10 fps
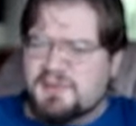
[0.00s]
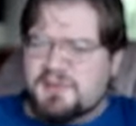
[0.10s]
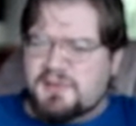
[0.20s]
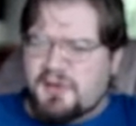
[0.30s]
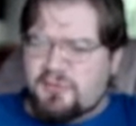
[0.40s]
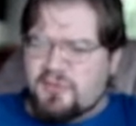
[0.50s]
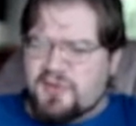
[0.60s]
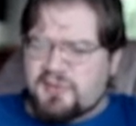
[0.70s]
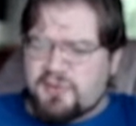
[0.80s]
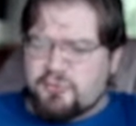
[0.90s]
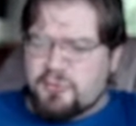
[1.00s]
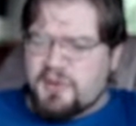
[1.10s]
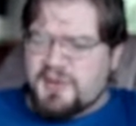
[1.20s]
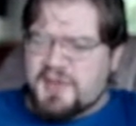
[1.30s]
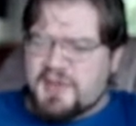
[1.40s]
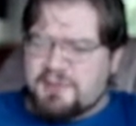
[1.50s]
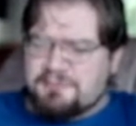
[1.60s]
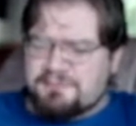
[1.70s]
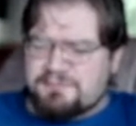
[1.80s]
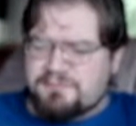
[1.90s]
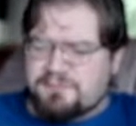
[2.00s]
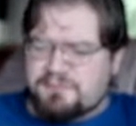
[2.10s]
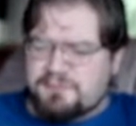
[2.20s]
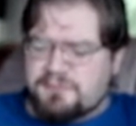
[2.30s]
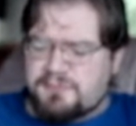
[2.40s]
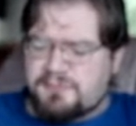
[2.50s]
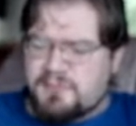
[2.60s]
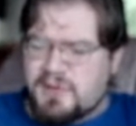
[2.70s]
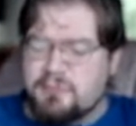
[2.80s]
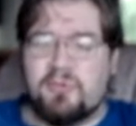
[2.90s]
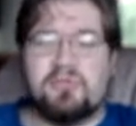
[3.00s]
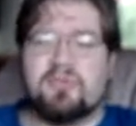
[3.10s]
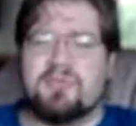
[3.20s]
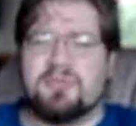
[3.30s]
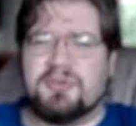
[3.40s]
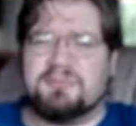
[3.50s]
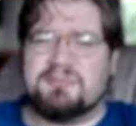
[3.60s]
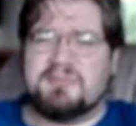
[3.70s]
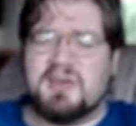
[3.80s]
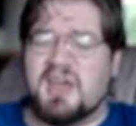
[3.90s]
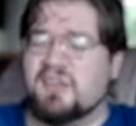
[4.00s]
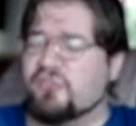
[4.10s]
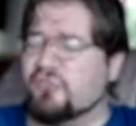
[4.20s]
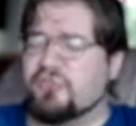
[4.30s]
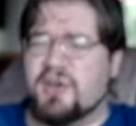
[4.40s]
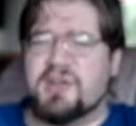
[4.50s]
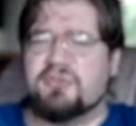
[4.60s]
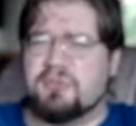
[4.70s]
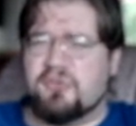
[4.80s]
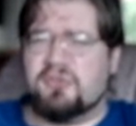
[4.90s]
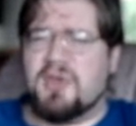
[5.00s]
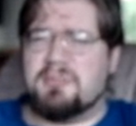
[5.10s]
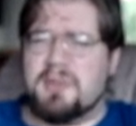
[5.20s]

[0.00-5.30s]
I'll find links where I can. I'm Ozzy Griffin, and society's messed up.